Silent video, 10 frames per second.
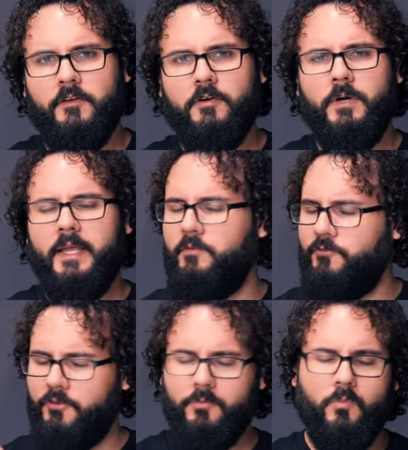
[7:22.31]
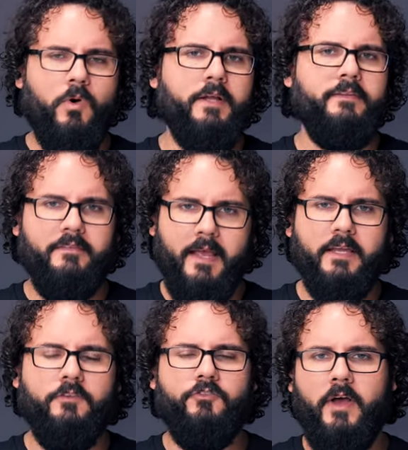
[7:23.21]
So it, just one
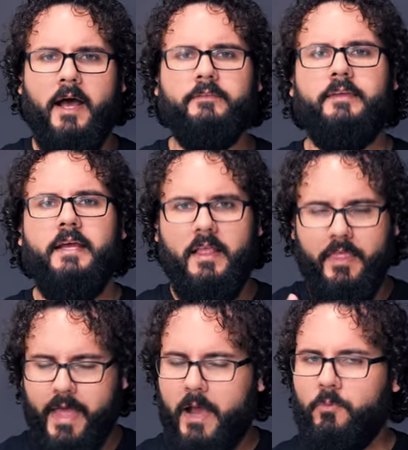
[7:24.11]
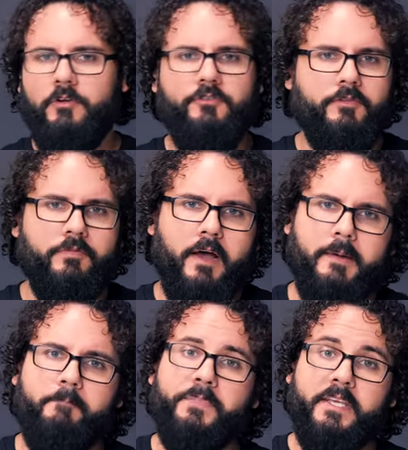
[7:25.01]
second shots, that worked just fine.